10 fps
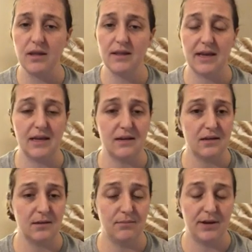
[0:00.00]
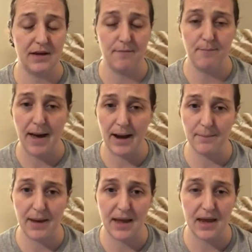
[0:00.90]
They can complain of back
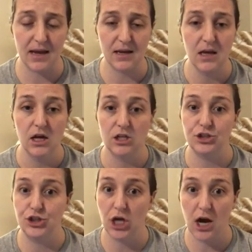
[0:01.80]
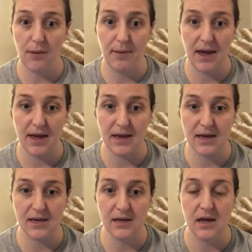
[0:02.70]
pain, jaw
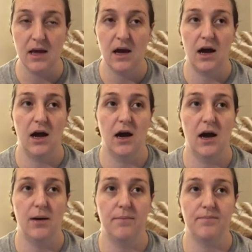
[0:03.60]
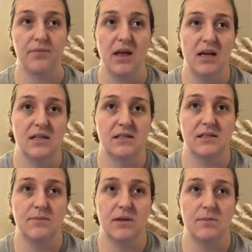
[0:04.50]
pain.
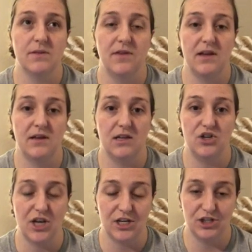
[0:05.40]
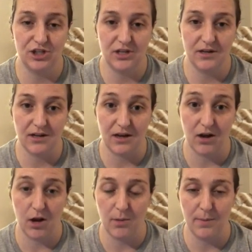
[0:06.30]
Symptoms of indigestion can
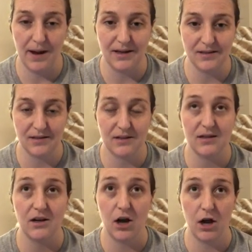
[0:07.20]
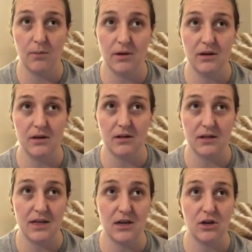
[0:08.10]

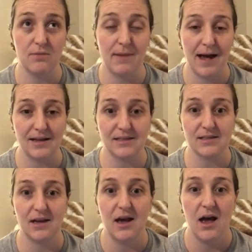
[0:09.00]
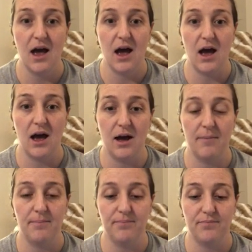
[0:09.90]
commonly could mask
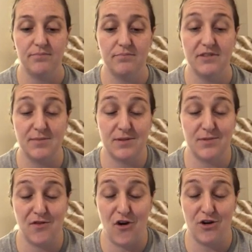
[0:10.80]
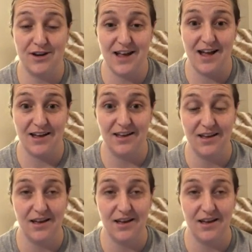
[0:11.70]
symptoms of a heart attack.